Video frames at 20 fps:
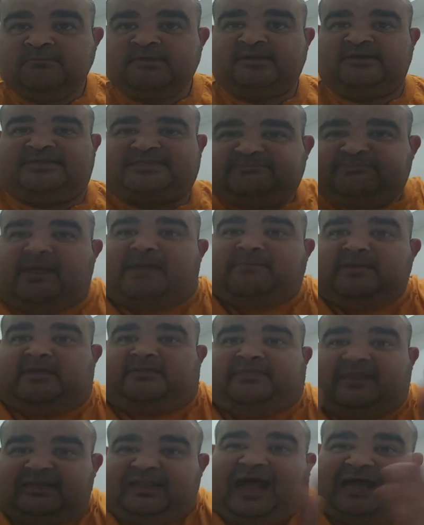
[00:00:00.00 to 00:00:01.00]
Explain me
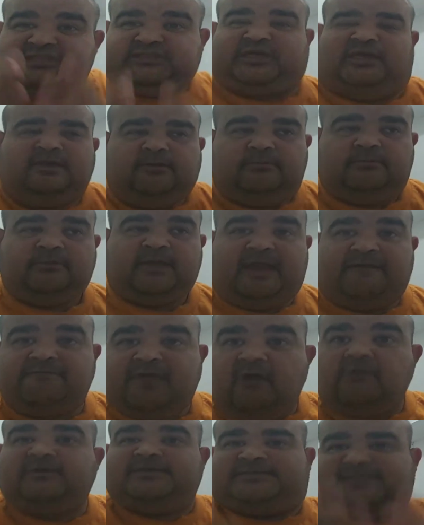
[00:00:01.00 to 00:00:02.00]
the logic. If
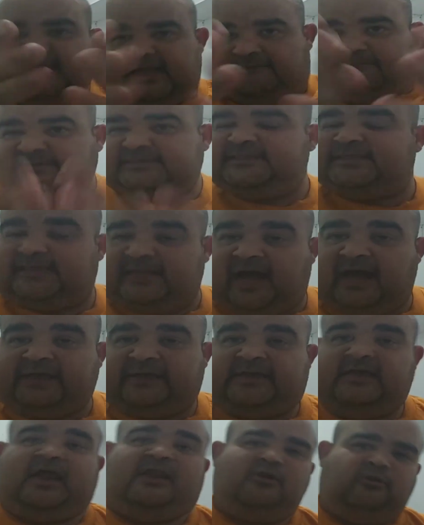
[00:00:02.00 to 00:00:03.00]
you've seen The Lion
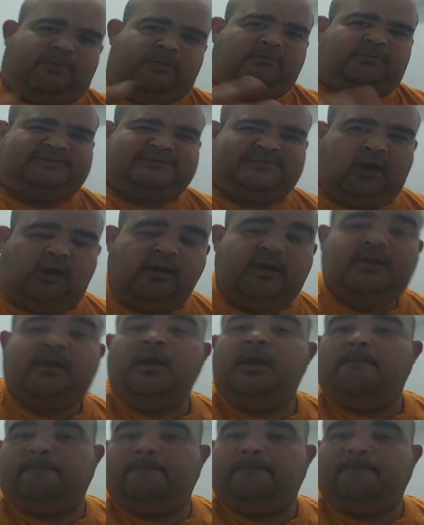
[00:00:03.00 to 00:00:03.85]
King, I know people saw it,